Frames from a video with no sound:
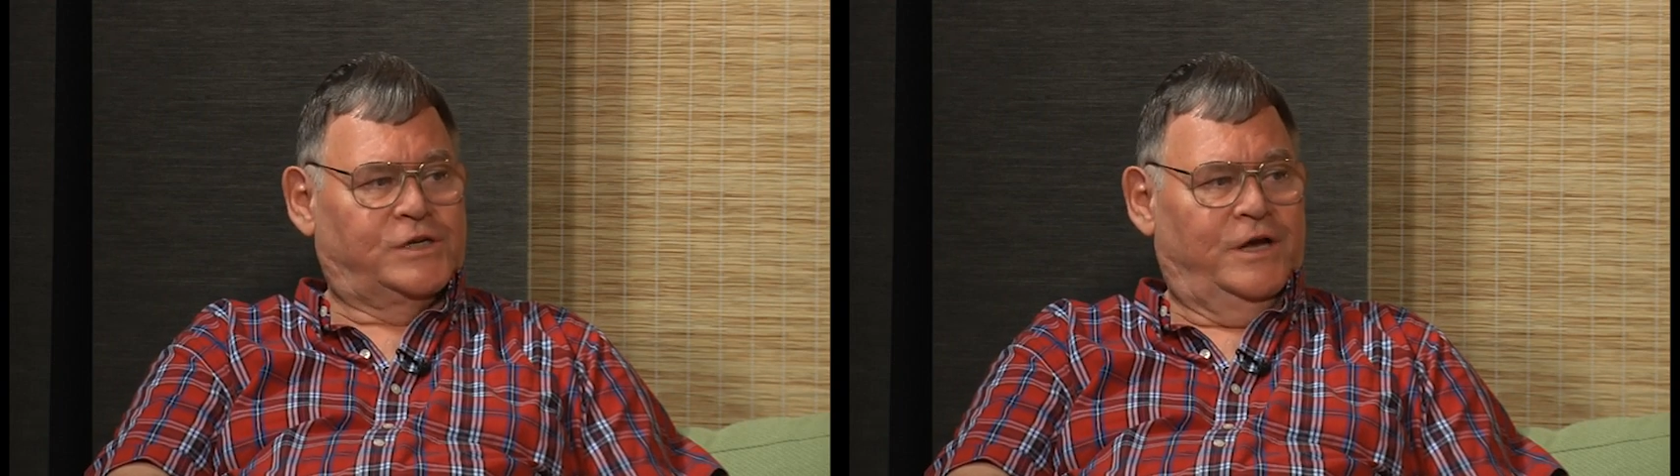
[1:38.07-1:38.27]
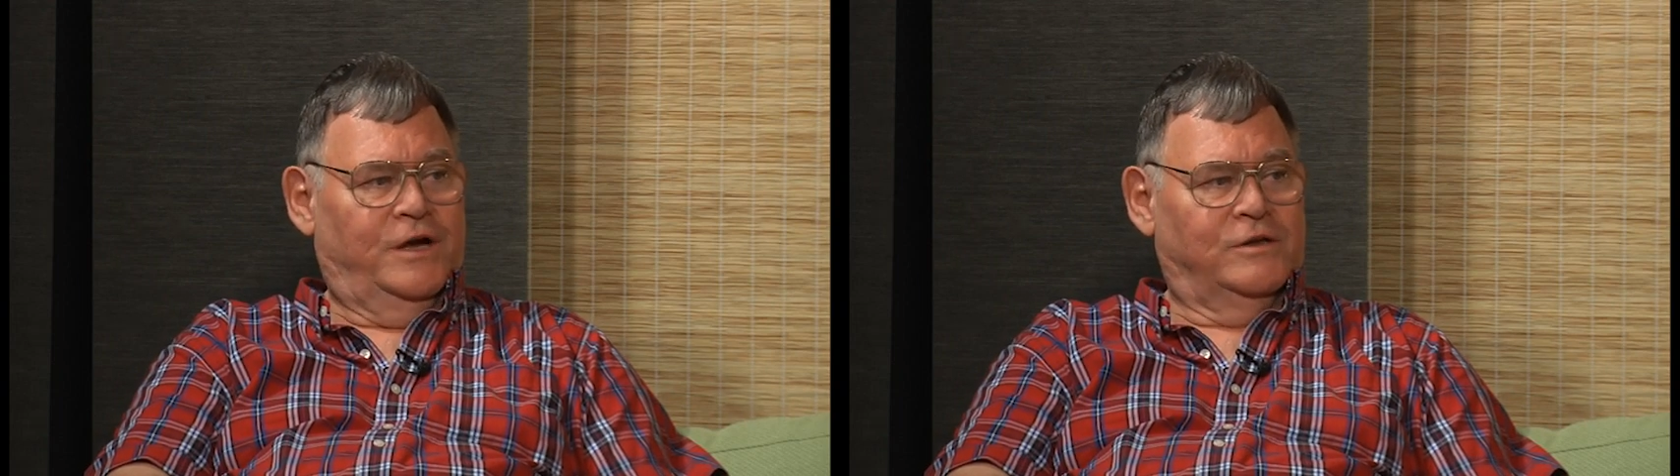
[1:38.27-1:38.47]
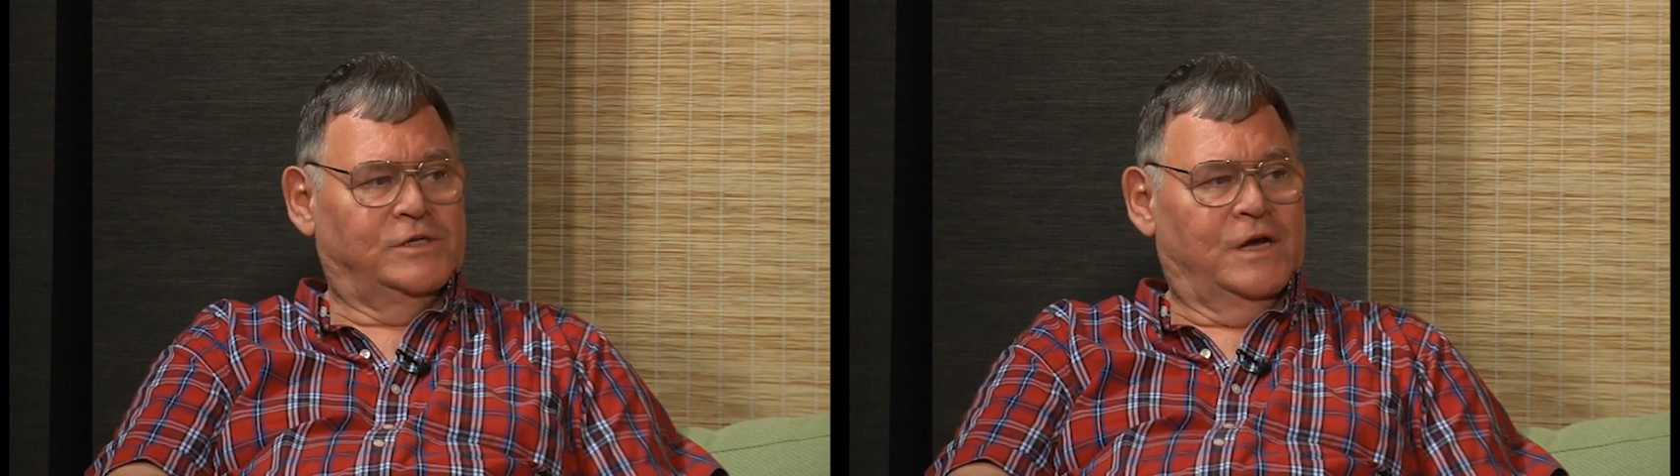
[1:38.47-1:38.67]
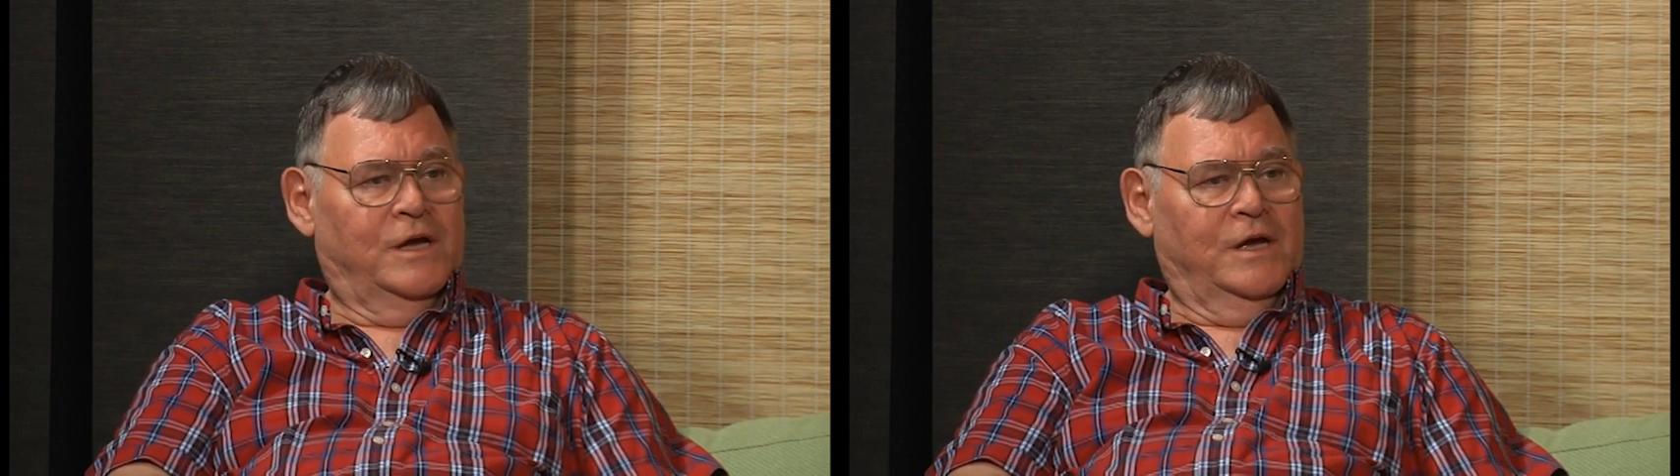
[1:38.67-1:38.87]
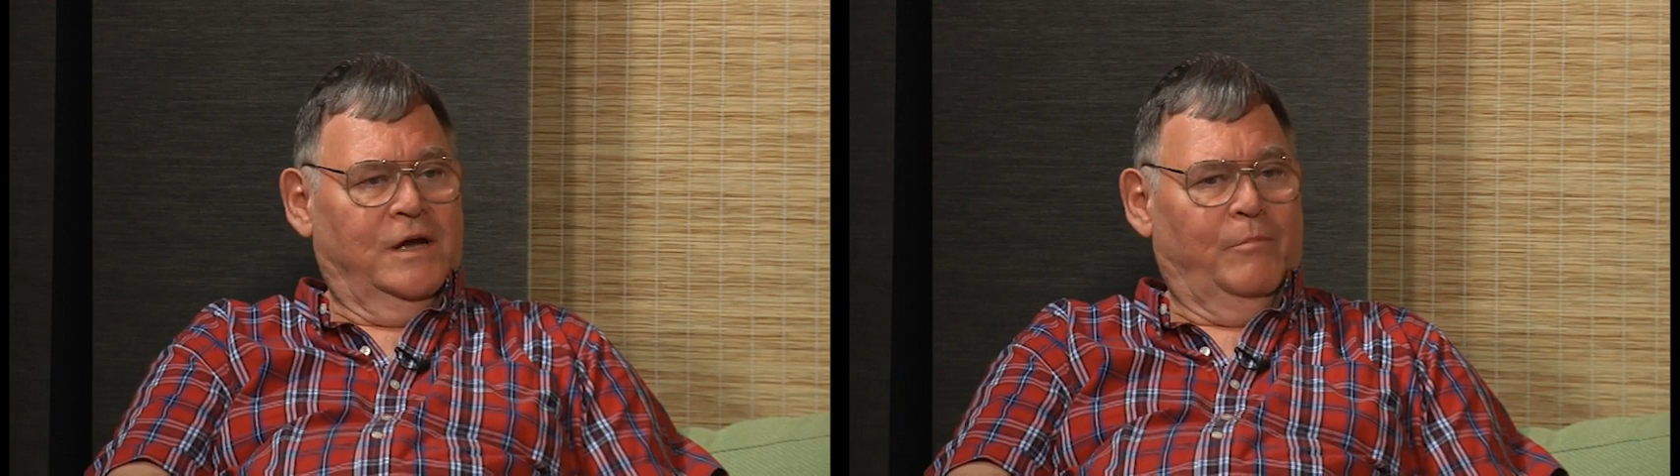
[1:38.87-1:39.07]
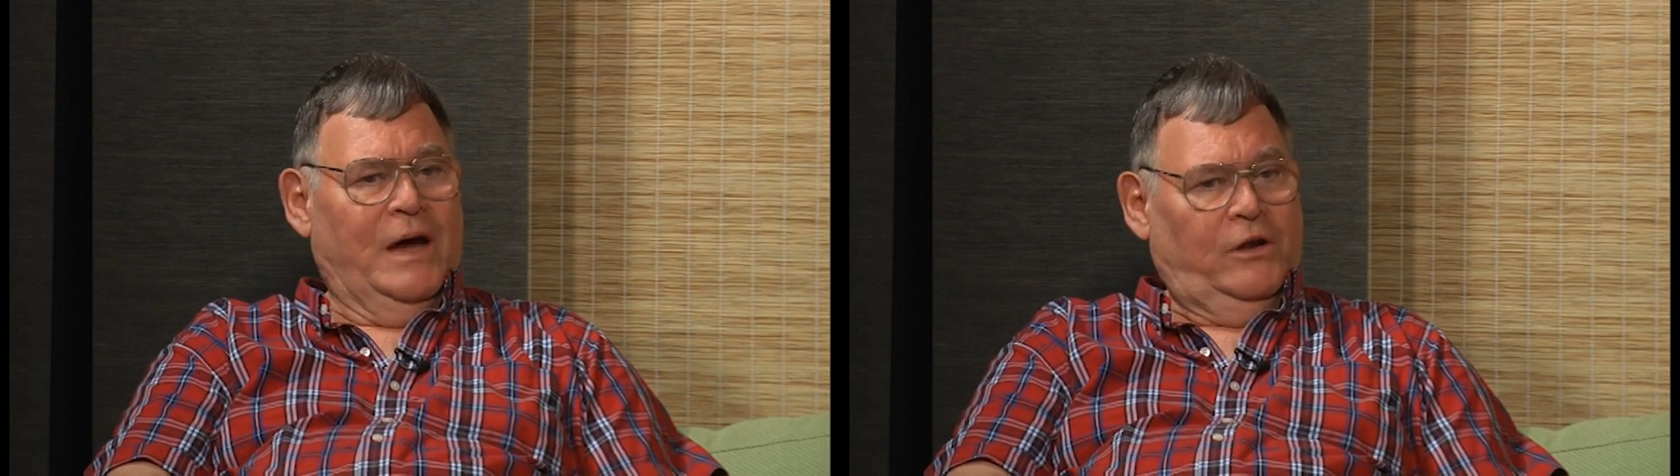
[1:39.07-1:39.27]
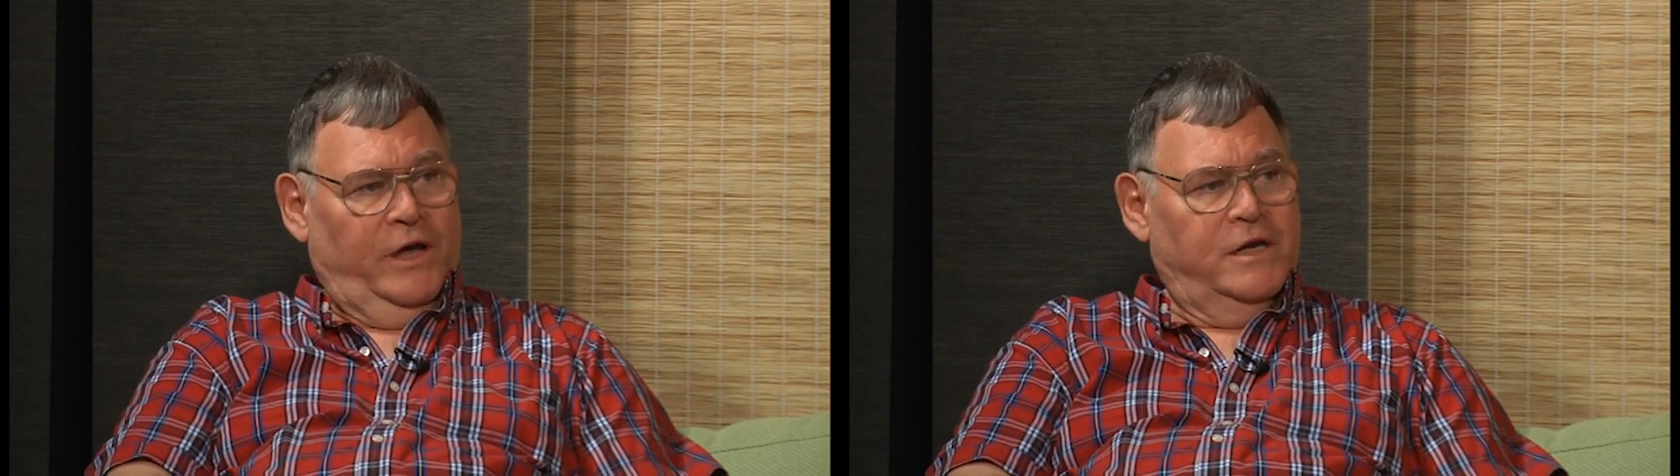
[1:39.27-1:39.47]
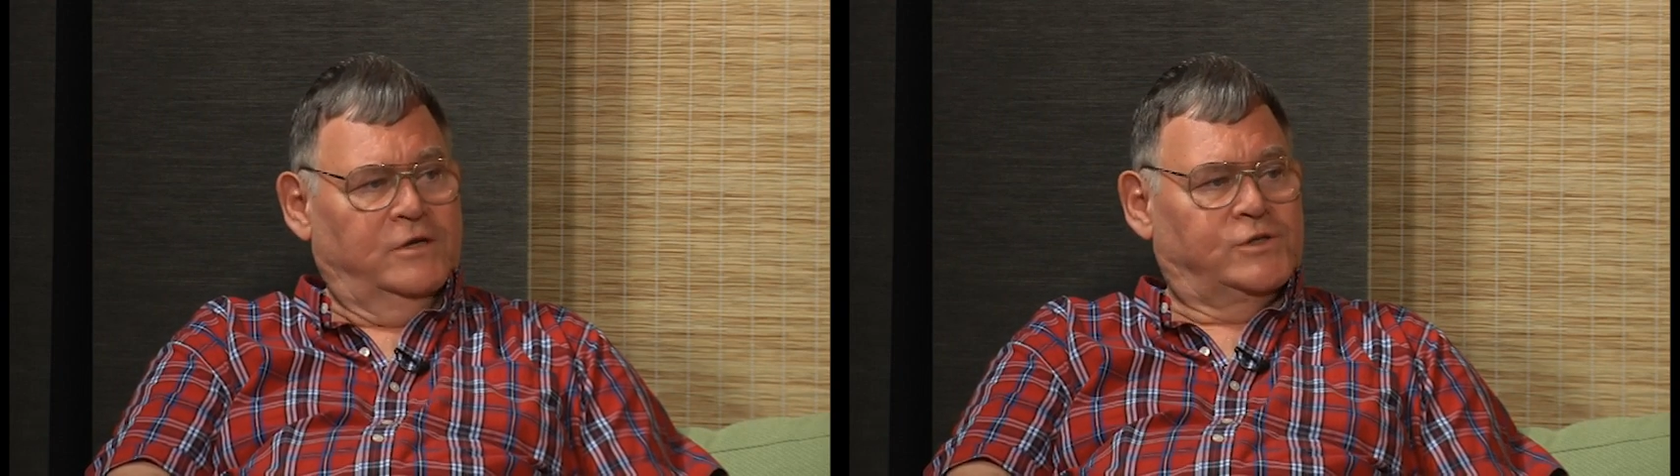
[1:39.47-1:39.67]
towns. My
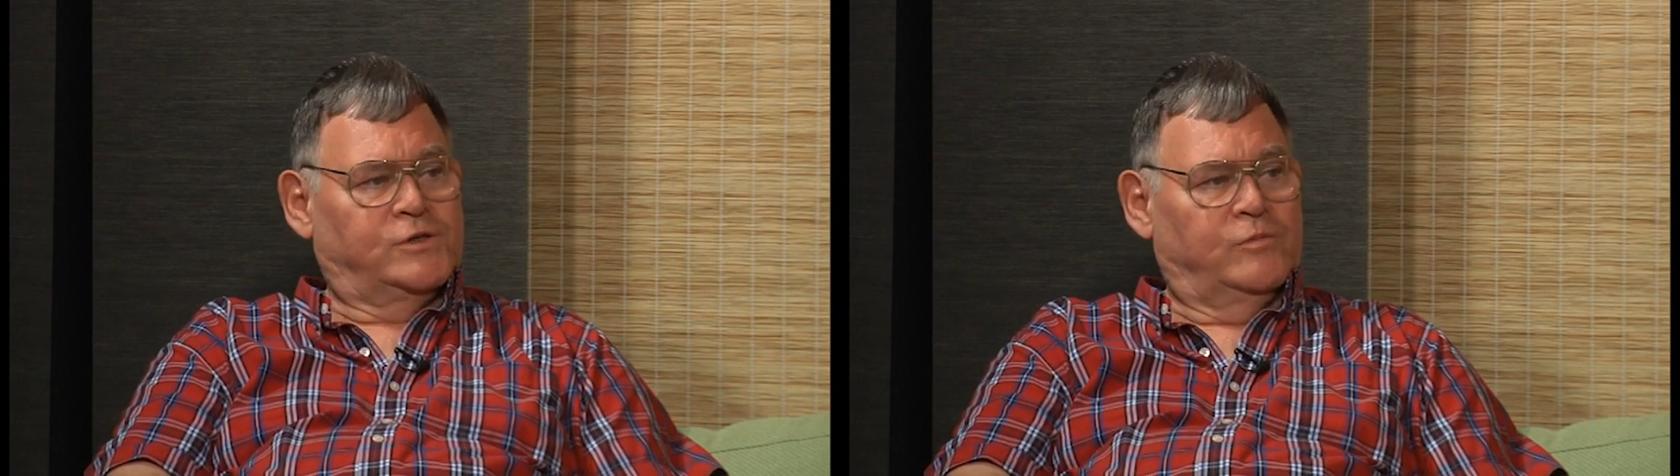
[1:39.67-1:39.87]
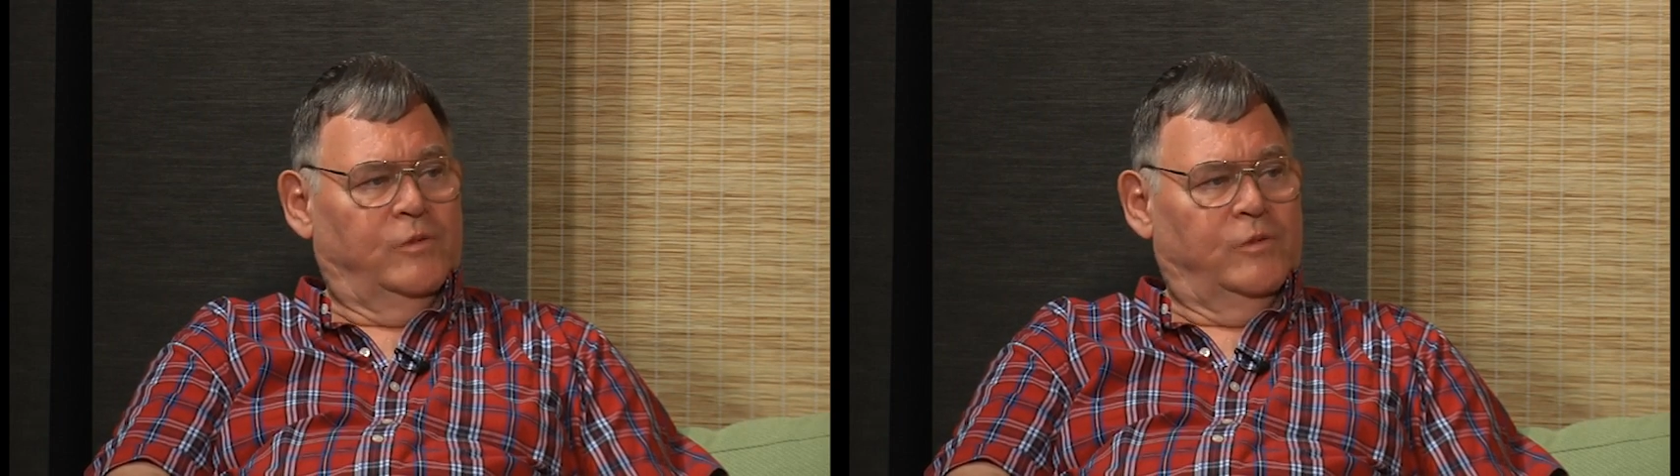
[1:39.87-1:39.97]
latest,